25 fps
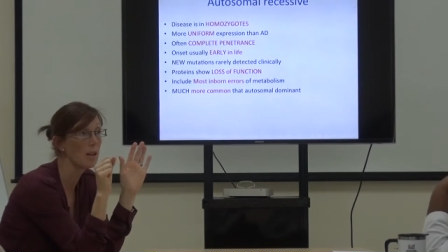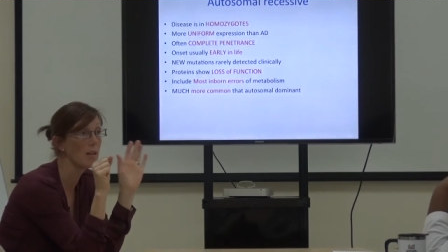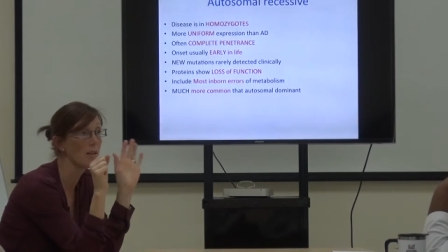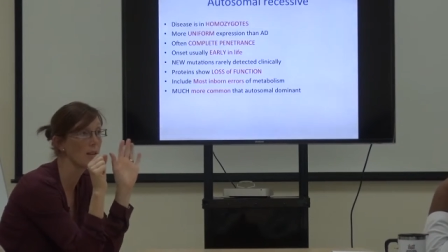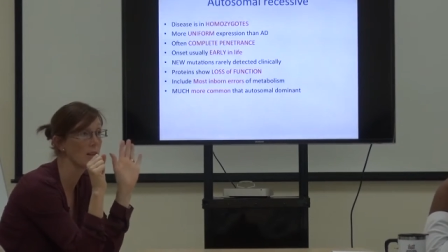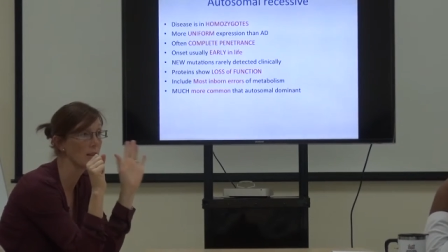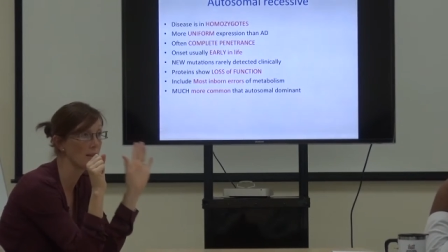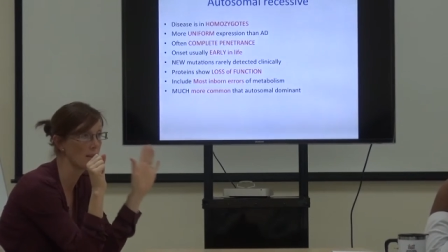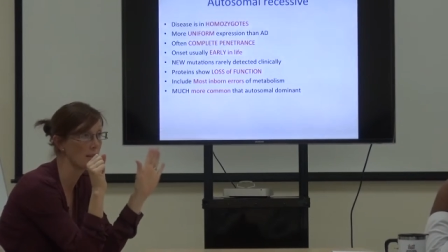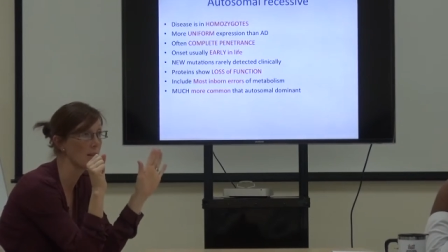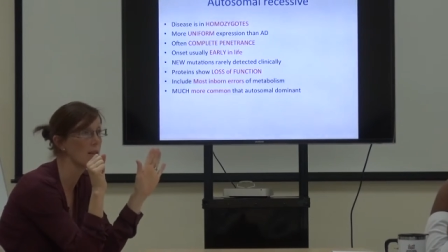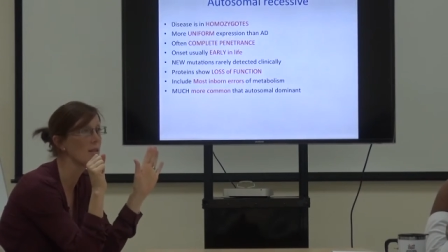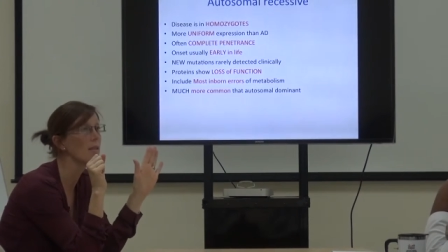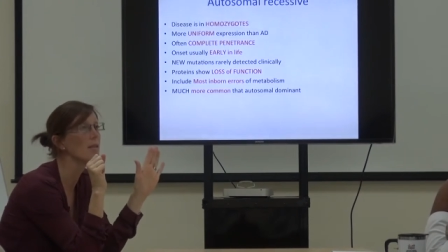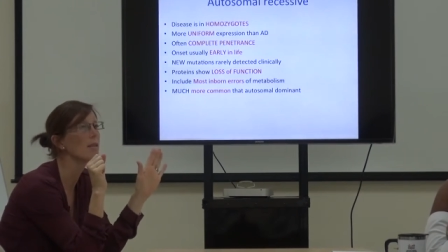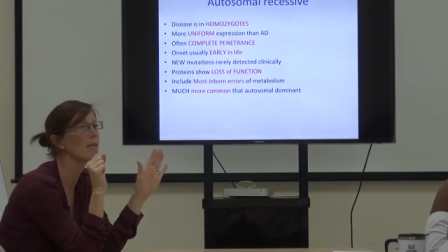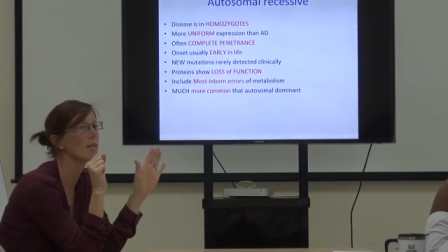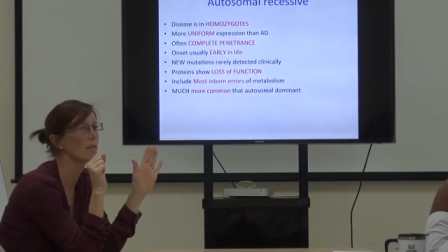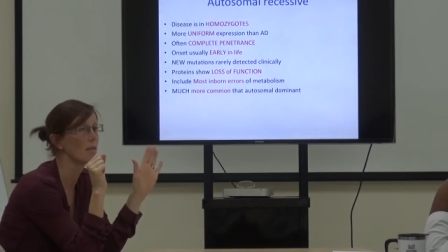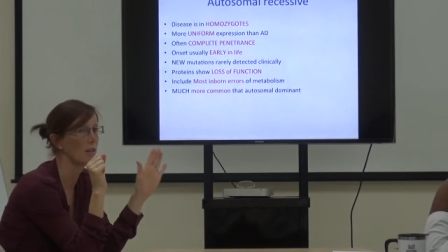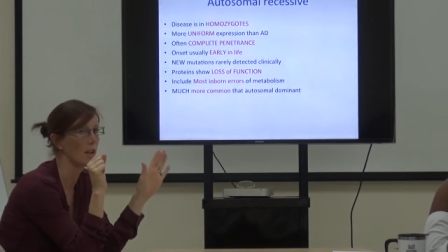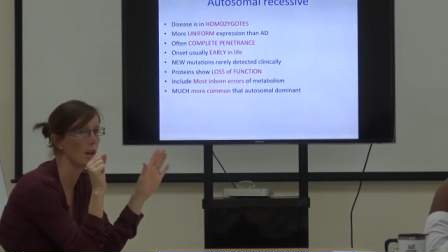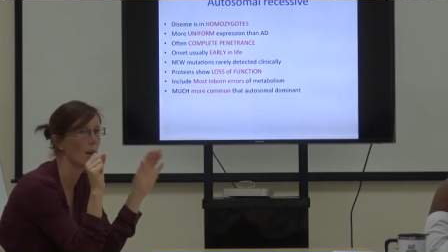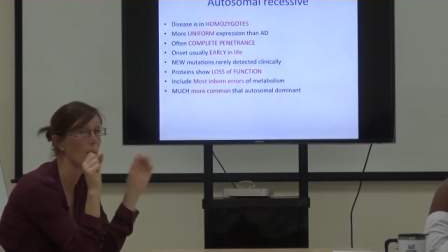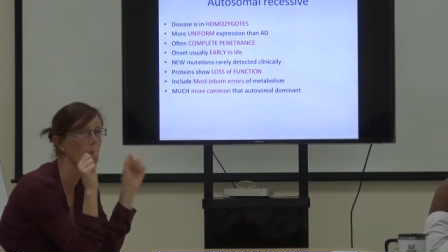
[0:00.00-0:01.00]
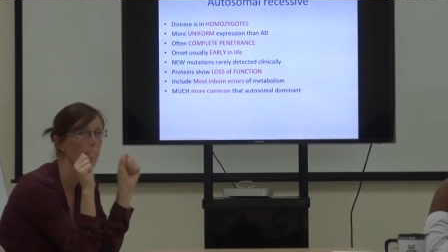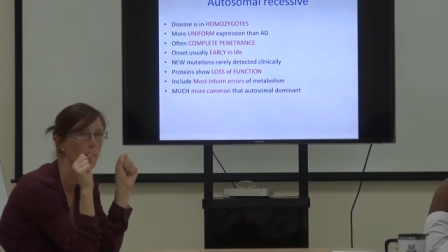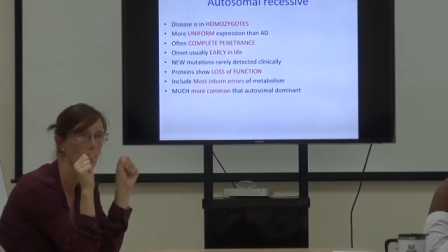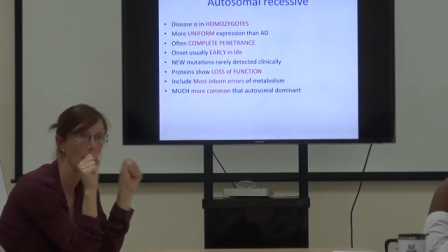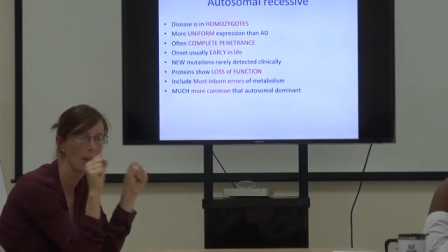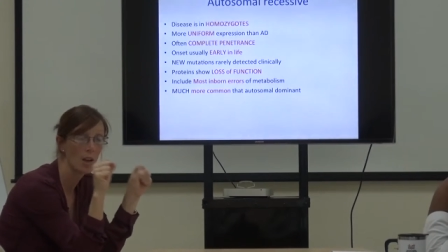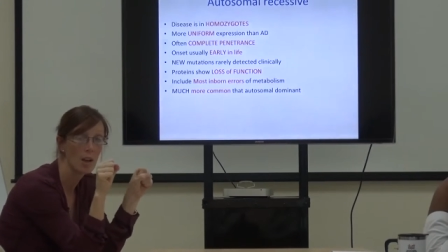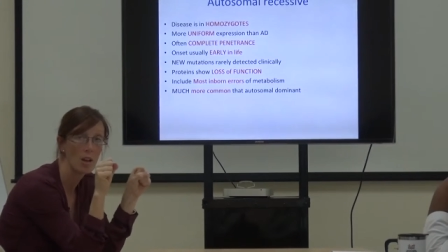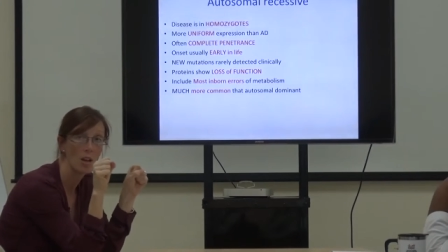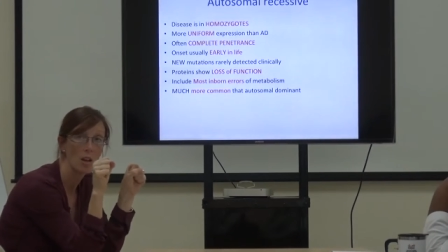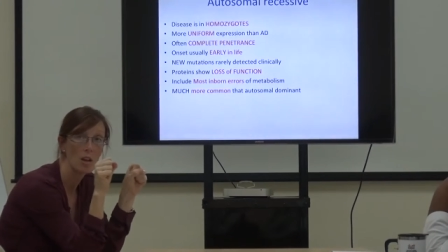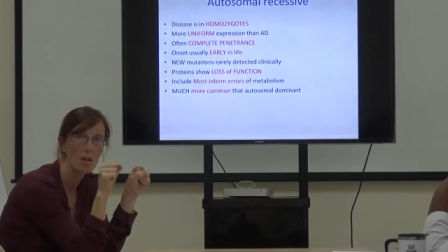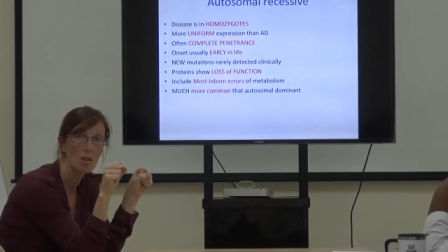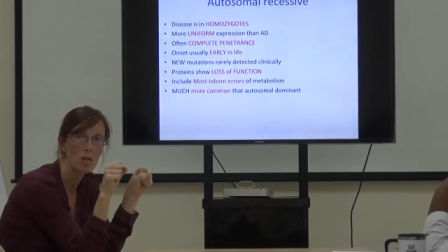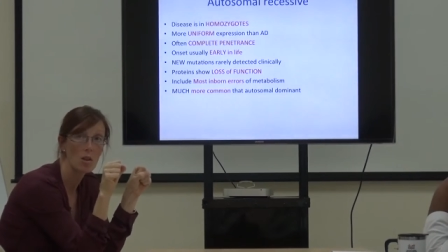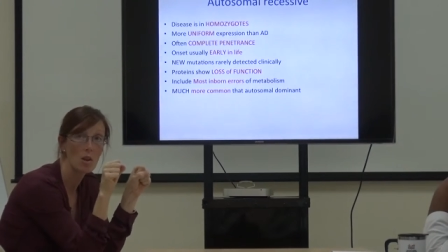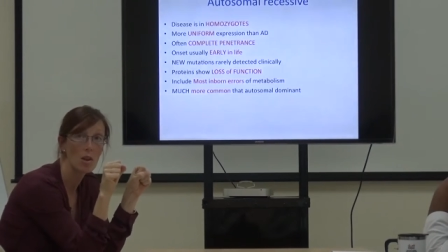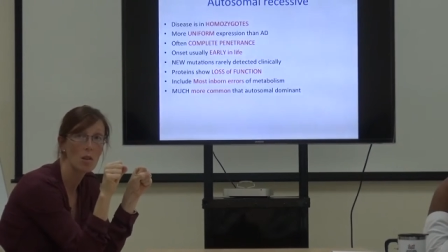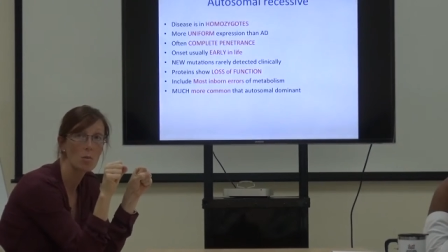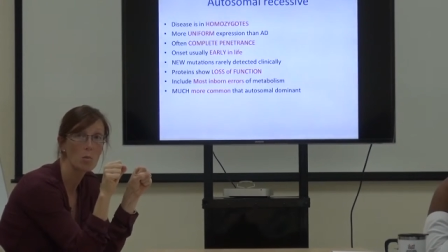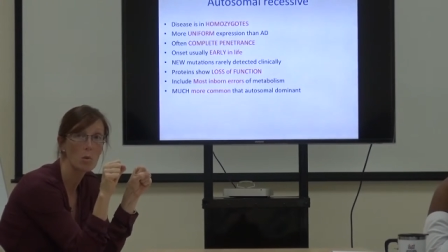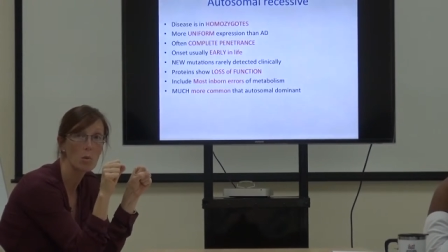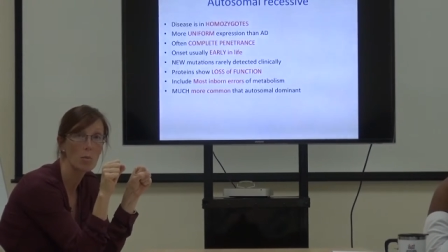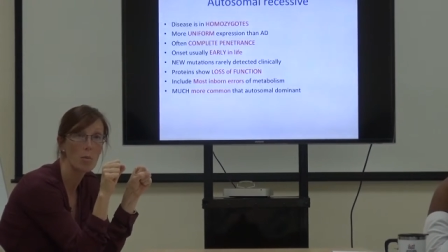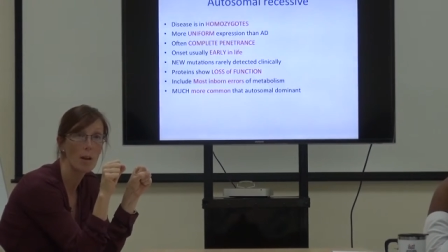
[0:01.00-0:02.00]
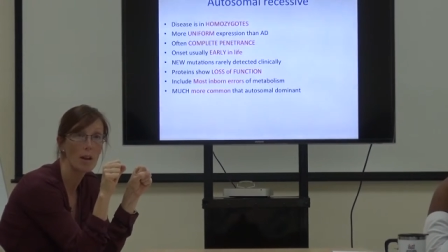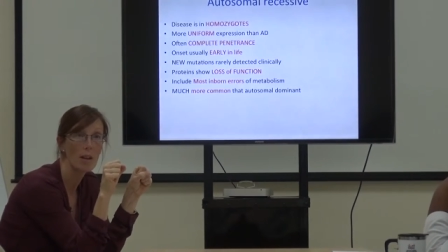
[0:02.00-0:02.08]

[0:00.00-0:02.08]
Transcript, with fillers: and this is, yeah. So it would